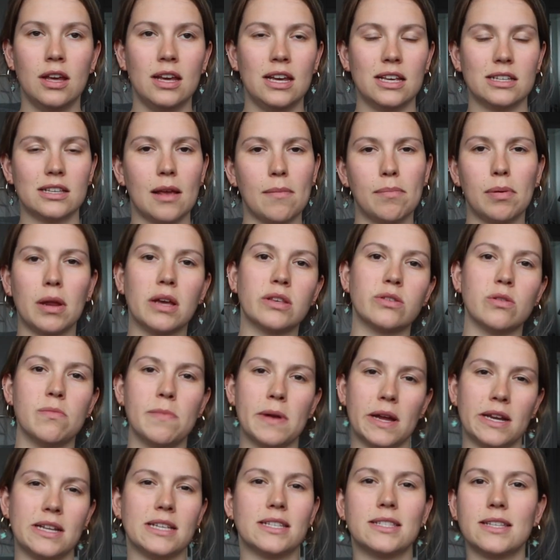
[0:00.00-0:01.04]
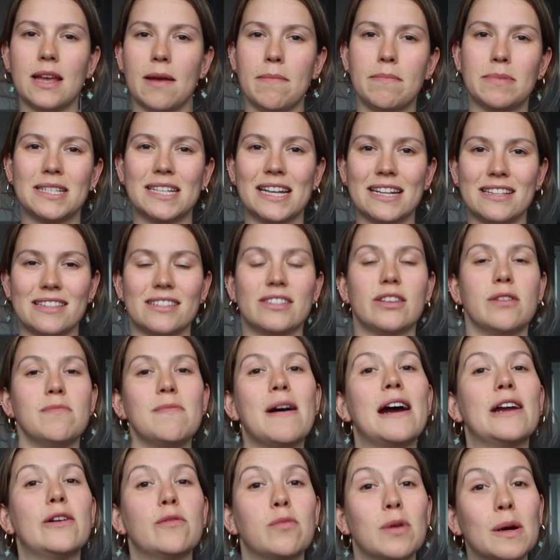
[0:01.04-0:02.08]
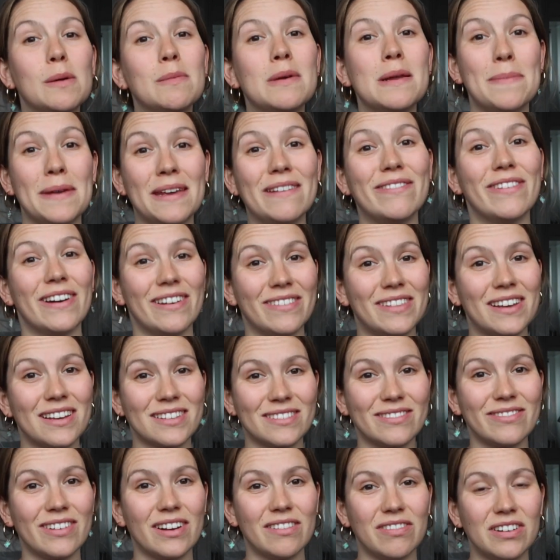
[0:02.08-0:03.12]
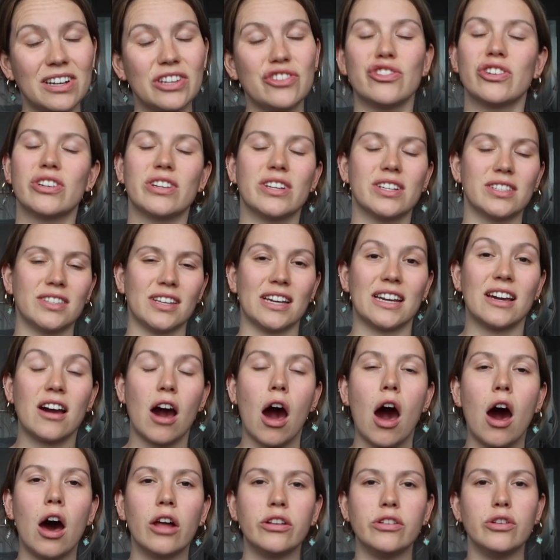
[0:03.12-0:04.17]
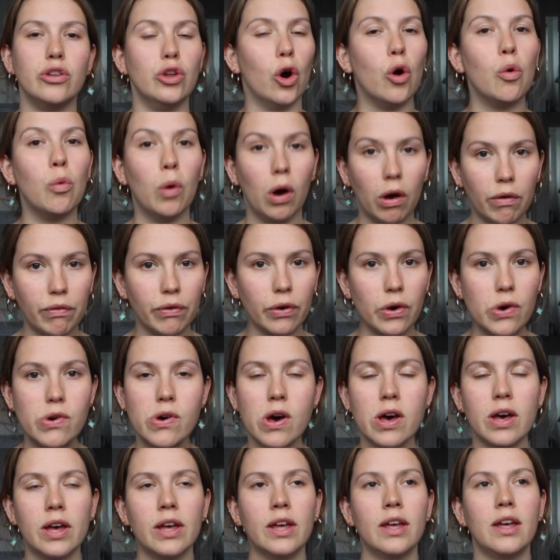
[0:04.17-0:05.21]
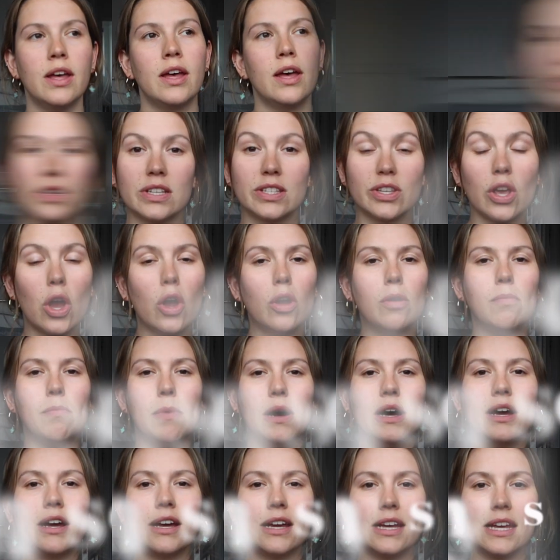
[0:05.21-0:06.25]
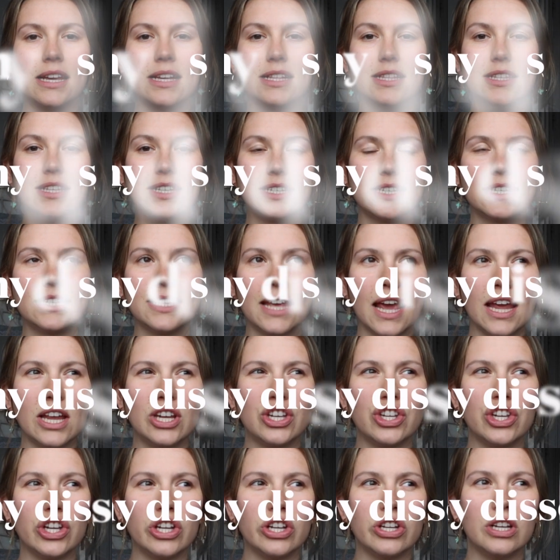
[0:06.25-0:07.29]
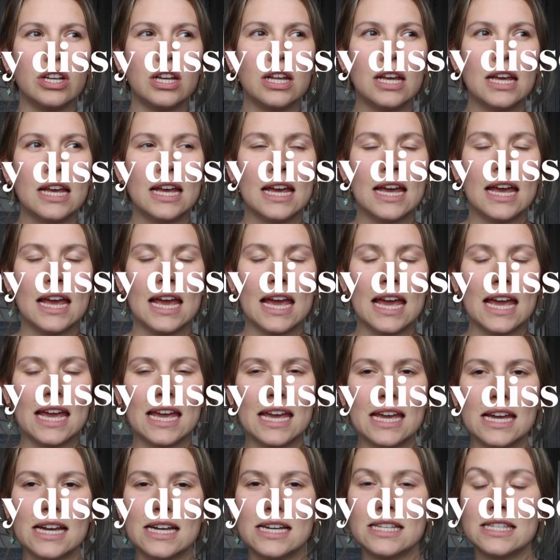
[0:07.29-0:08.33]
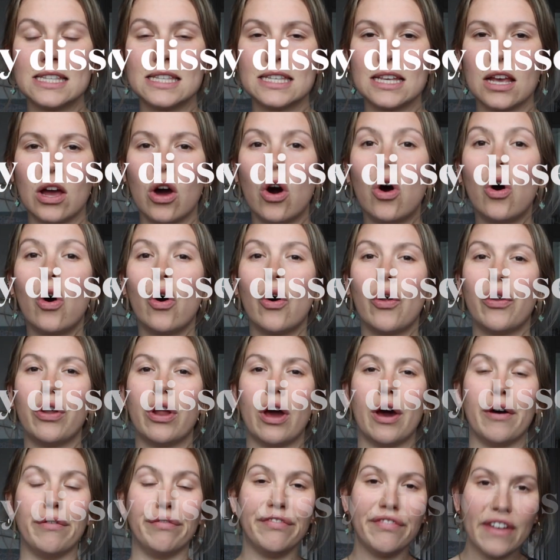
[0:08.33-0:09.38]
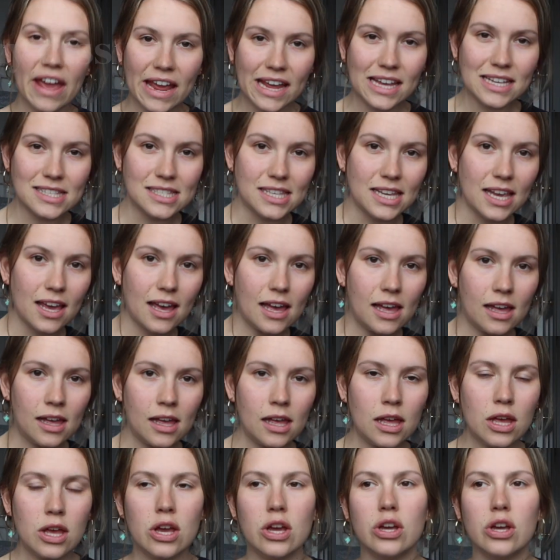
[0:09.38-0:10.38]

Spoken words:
It's like plus or minus 10%, so mine will probably be 5,500 because I can't not waffle. So my dissertation is on aphasia.